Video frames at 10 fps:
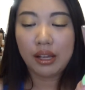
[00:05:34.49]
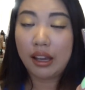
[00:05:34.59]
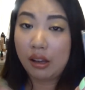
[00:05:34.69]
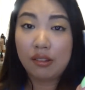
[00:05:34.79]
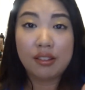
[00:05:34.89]
Like
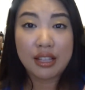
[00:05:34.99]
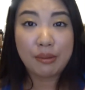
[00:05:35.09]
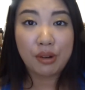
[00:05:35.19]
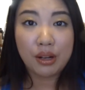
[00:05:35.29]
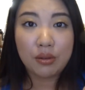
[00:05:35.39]
I got the
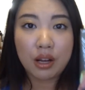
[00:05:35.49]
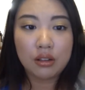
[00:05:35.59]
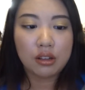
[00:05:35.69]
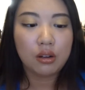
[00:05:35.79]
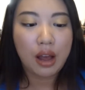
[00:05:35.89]
same one a
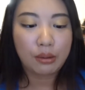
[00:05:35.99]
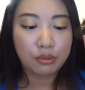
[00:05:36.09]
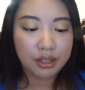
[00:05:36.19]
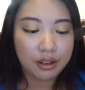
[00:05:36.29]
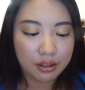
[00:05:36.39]
while ago. I
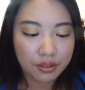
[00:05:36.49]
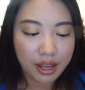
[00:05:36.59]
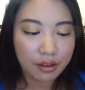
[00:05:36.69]
really love it.